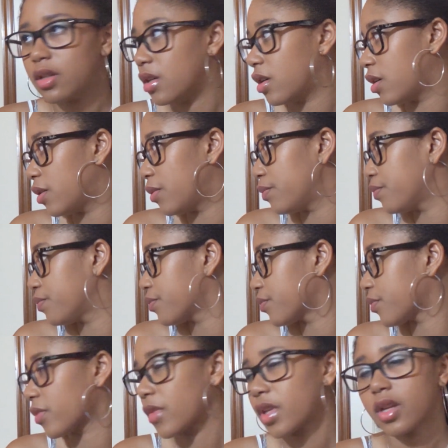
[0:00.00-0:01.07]

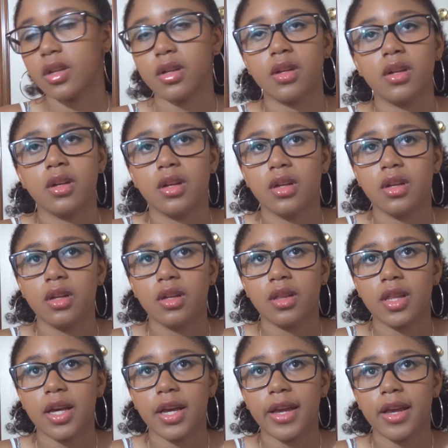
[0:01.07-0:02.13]
Um,
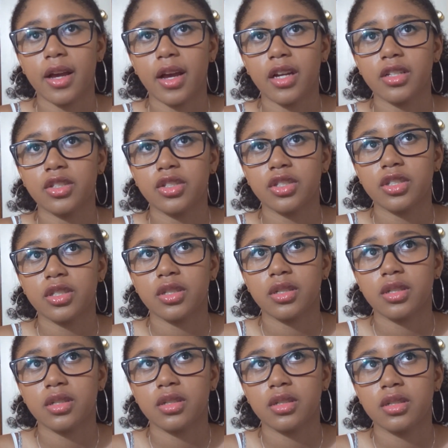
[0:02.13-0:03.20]
like I
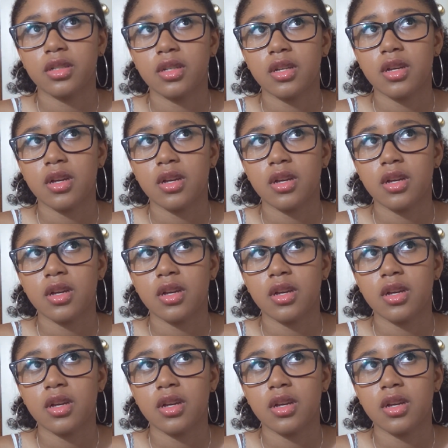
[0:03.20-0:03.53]
just